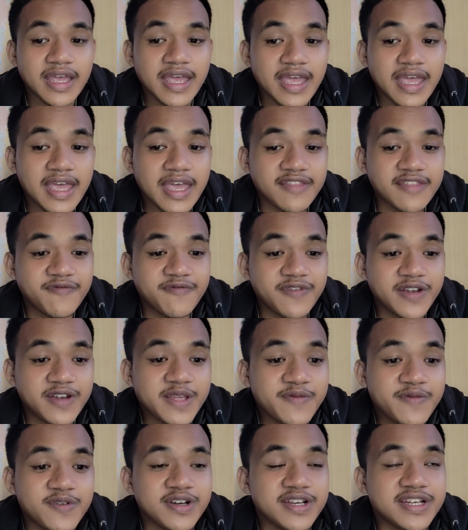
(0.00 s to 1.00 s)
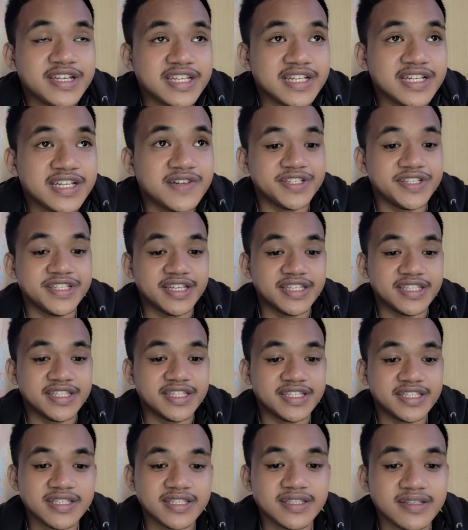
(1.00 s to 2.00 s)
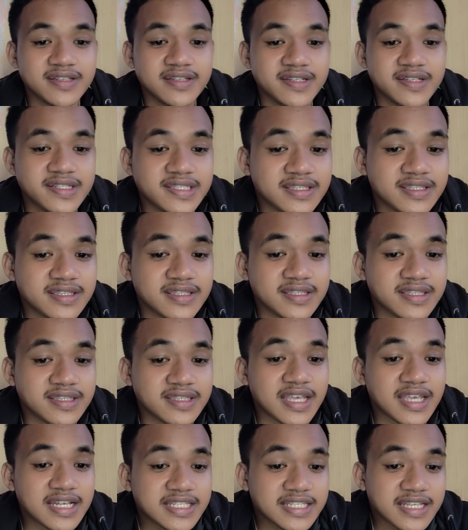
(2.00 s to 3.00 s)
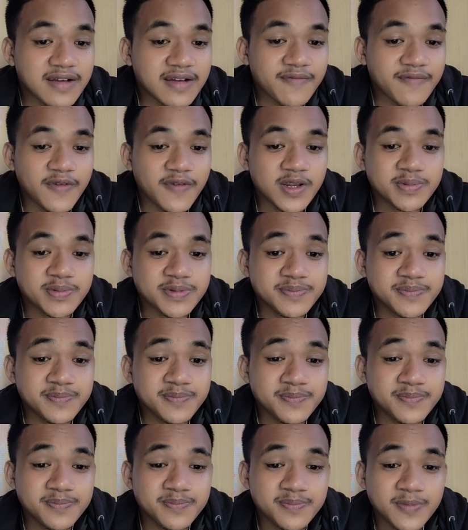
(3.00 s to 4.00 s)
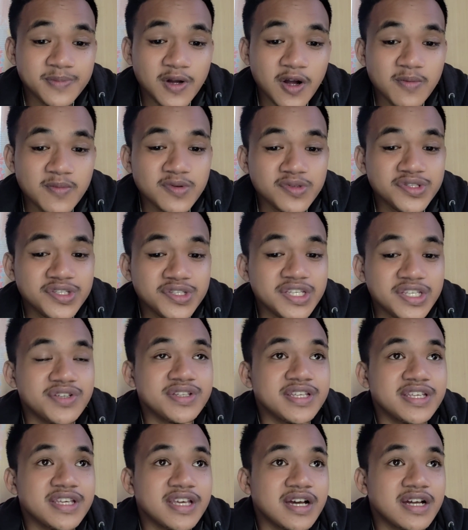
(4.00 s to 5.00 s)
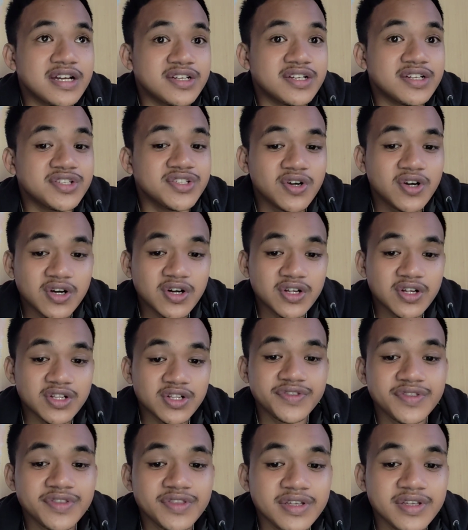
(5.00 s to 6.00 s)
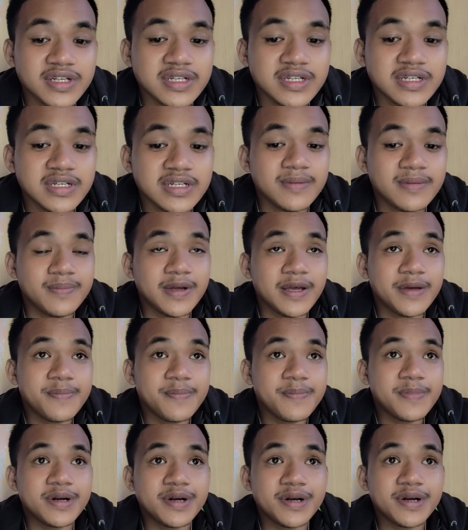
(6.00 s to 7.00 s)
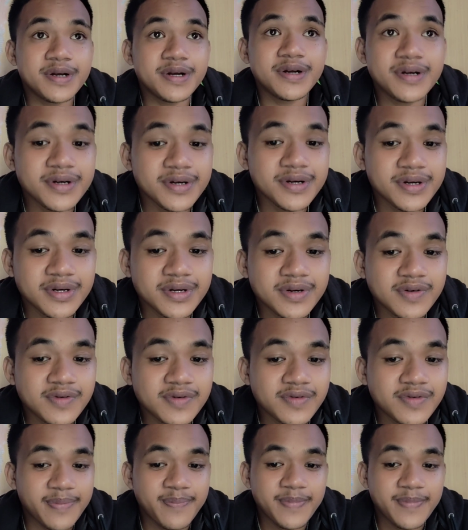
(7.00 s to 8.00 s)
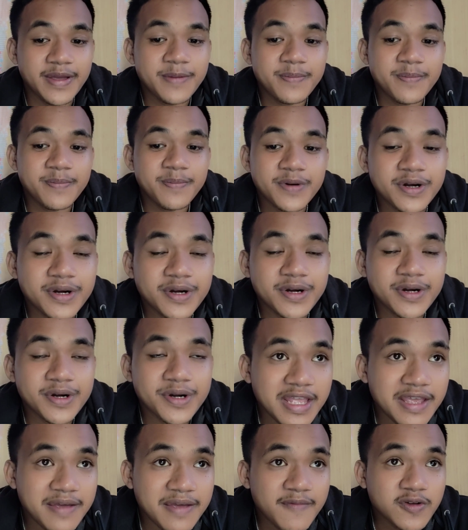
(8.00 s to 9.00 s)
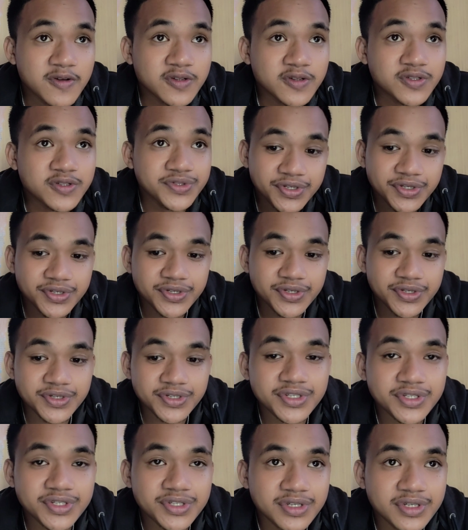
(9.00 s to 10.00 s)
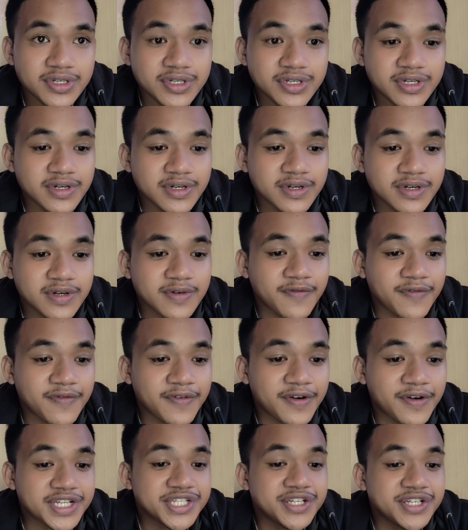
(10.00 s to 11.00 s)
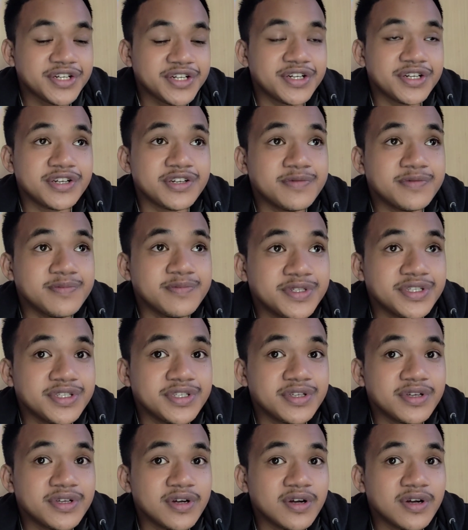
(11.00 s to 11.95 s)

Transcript: and flavoring ingredients. The example of common seasoning are salt, pepper, red pepper, lemon juice, fresh herbs,